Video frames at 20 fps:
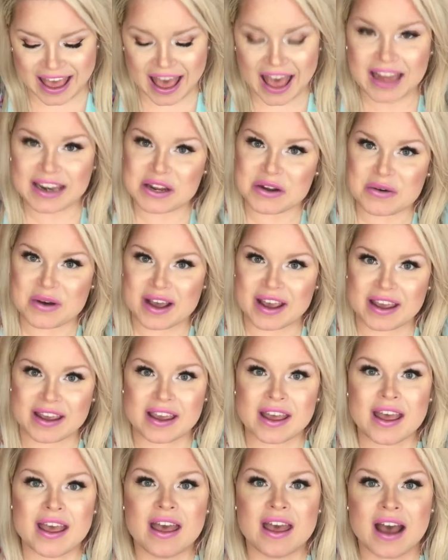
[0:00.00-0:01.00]
Anyway,
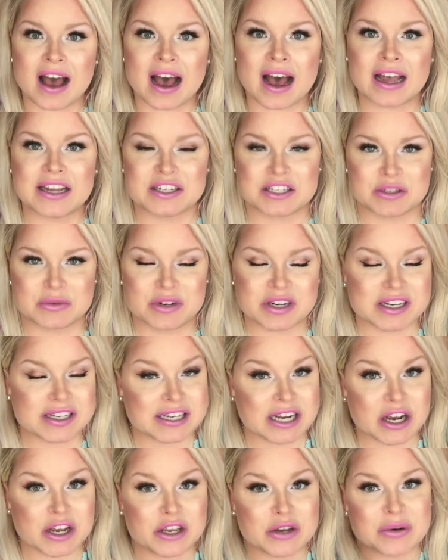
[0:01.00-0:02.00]
I just wanted to
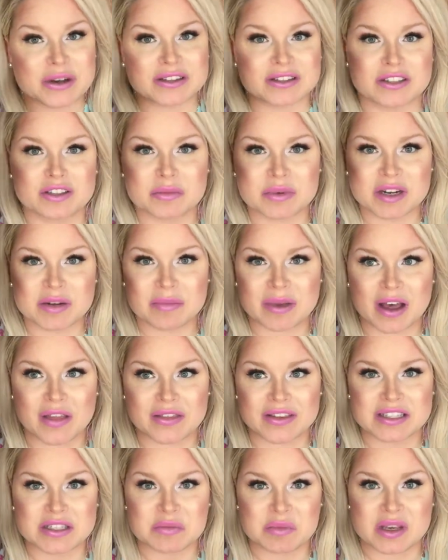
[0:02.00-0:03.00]
tell you a little bit about
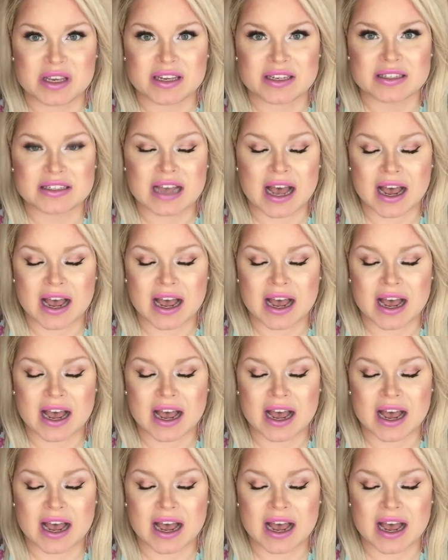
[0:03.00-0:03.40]
this piece.